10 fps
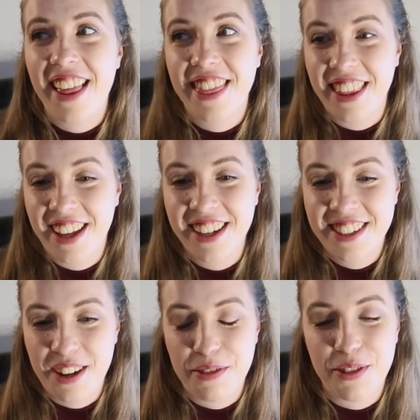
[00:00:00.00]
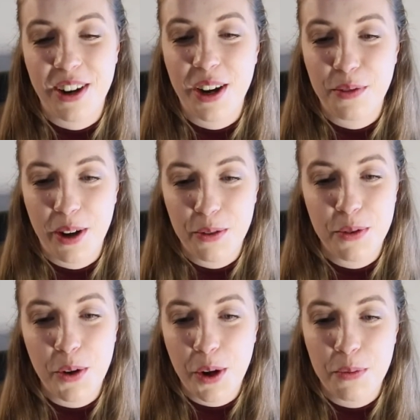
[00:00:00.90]
the day before. I
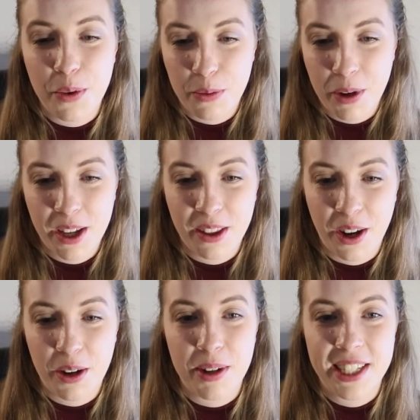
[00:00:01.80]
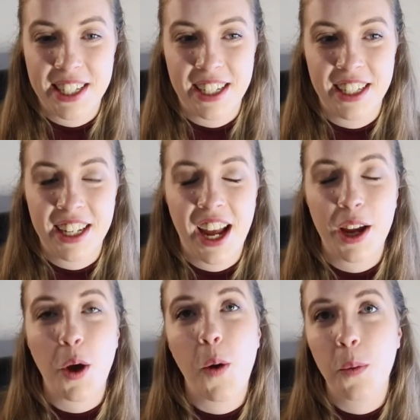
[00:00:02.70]
woke up with my alarm. I
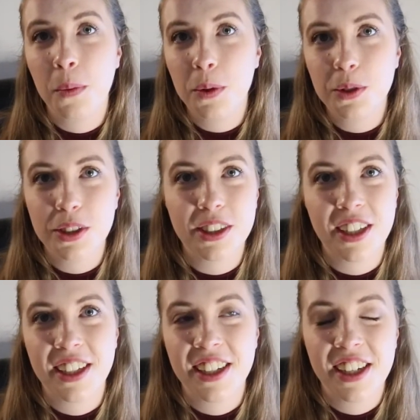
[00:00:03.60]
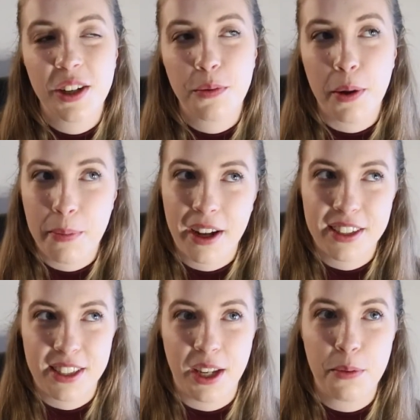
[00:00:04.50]
almost went back
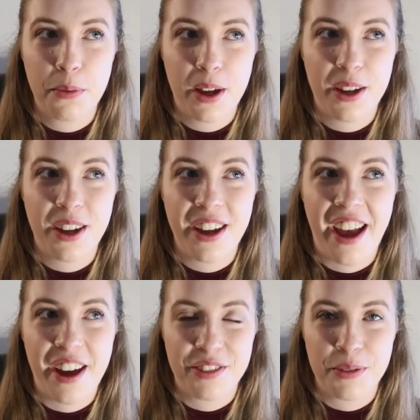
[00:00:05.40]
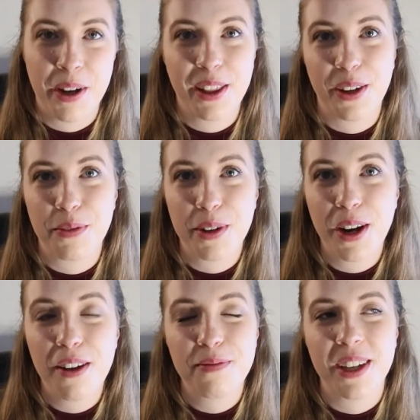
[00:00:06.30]
to sleep after my alarm went
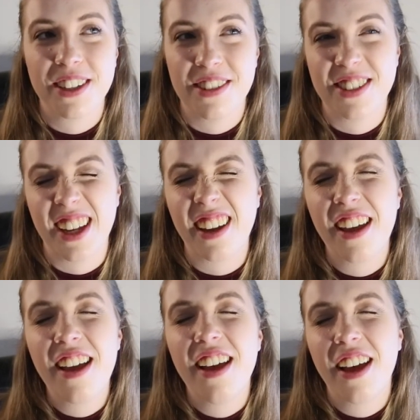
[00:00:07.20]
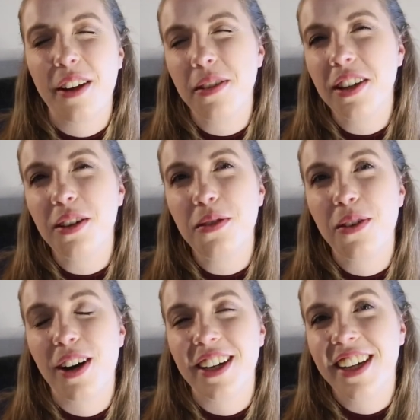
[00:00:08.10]
off because I was like, I really don't
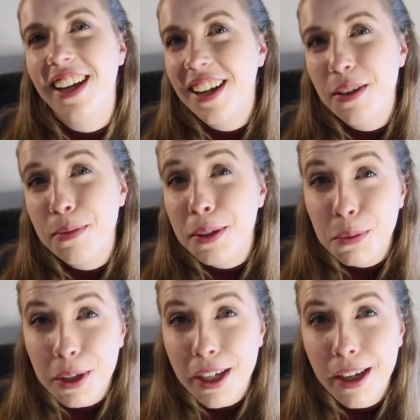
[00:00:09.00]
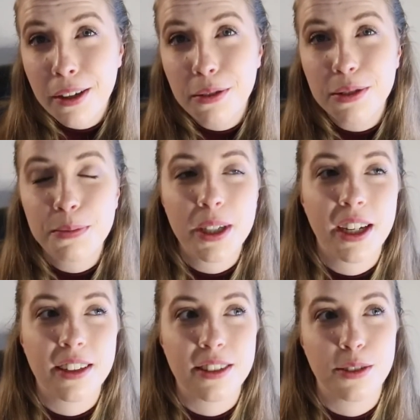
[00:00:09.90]
want to get up and work out,
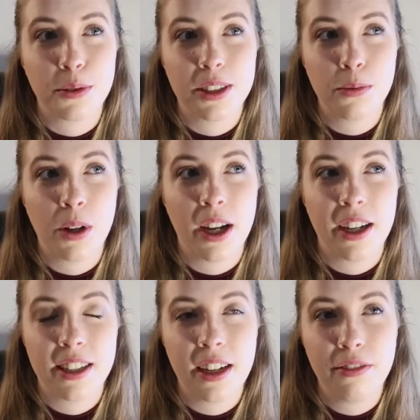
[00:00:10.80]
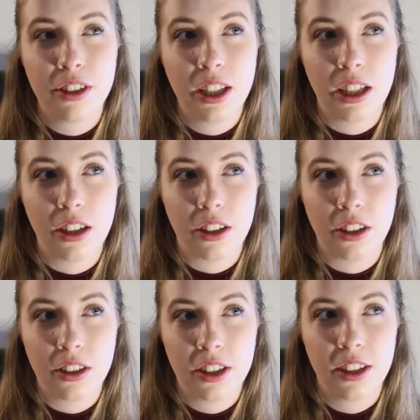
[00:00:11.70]
because the reason why I set it for a little
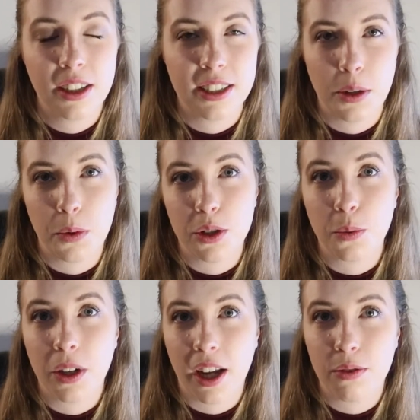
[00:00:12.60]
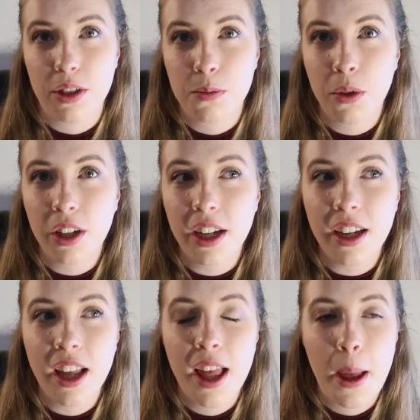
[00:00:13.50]
earlier because I wanted to work out this
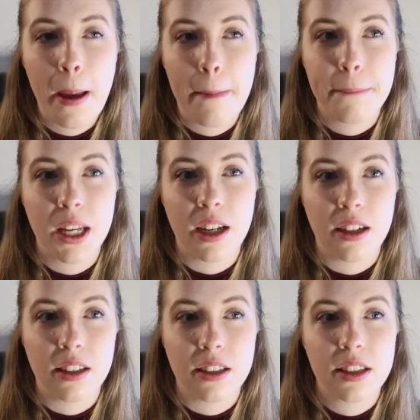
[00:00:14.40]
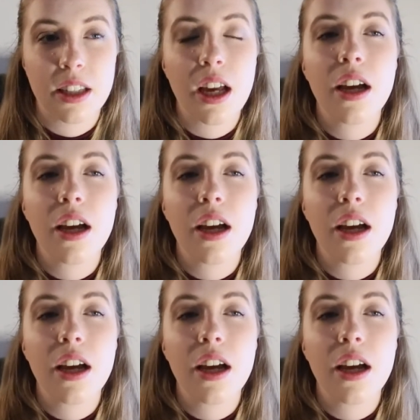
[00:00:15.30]
morning, because